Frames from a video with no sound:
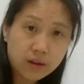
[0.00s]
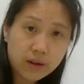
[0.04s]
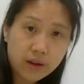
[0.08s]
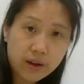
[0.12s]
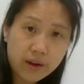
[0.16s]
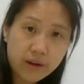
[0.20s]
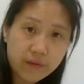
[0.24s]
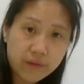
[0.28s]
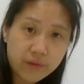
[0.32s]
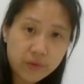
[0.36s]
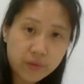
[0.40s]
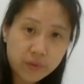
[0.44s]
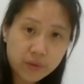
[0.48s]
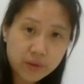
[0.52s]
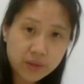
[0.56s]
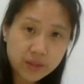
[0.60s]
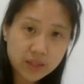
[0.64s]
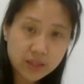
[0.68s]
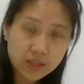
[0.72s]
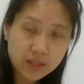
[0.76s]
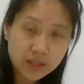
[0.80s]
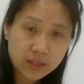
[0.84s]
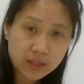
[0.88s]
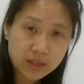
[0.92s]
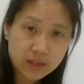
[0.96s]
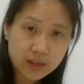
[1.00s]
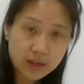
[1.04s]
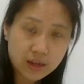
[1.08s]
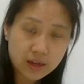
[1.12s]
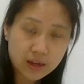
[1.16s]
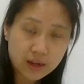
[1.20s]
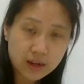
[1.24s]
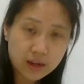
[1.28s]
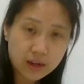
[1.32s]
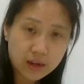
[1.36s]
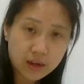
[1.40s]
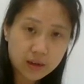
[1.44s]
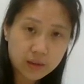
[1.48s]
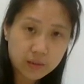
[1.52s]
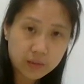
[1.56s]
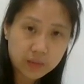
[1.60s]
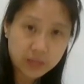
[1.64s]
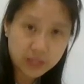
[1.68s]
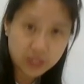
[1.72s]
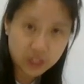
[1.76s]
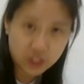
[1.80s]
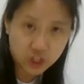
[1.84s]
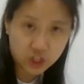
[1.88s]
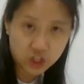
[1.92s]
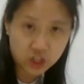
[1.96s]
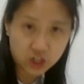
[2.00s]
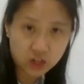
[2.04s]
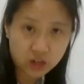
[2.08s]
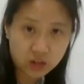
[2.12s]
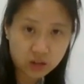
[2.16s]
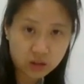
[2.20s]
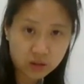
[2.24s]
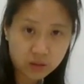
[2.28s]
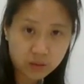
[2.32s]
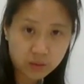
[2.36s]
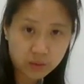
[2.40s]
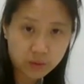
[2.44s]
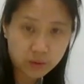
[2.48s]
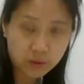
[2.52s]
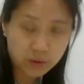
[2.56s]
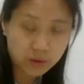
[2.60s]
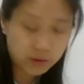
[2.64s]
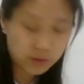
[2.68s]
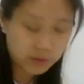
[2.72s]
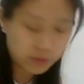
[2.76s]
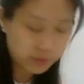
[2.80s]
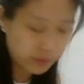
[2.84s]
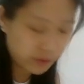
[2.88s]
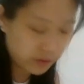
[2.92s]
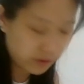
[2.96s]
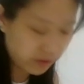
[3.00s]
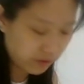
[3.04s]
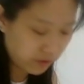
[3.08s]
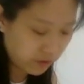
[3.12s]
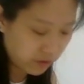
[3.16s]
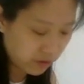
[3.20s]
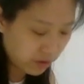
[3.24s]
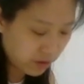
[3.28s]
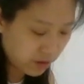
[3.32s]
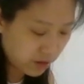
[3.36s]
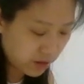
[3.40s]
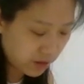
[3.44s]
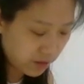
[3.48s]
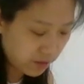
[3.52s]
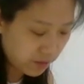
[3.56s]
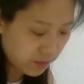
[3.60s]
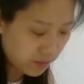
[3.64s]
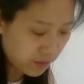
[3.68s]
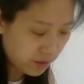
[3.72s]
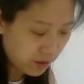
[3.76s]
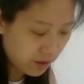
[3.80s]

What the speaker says: Everyone's position on the bone will be different, okay?